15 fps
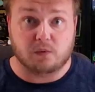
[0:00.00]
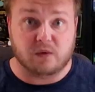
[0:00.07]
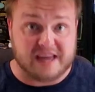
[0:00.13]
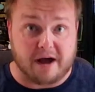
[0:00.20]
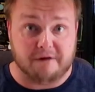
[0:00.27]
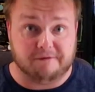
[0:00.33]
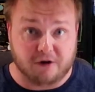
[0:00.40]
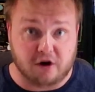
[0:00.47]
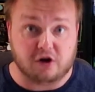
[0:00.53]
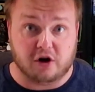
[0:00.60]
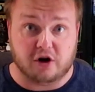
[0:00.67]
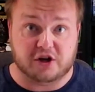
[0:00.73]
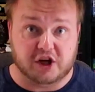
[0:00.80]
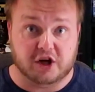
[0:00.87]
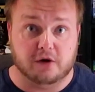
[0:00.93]
Without further
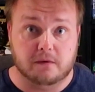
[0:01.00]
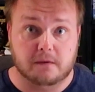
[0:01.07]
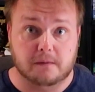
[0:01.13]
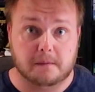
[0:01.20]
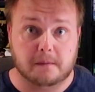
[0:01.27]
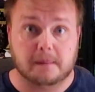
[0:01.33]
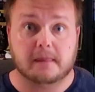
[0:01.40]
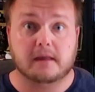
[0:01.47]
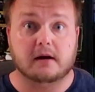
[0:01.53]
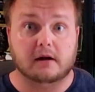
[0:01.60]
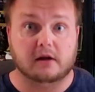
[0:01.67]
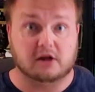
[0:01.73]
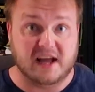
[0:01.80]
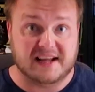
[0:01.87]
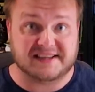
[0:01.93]
ado,
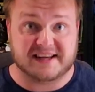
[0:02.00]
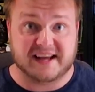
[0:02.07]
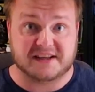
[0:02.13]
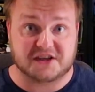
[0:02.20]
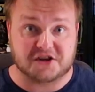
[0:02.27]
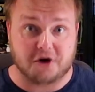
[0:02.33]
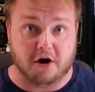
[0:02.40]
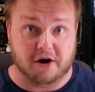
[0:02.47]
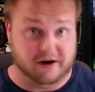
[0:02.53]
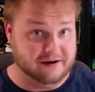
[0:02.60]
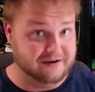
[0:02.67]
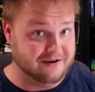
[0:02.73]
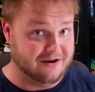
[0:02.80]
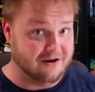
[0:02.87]
let's get started.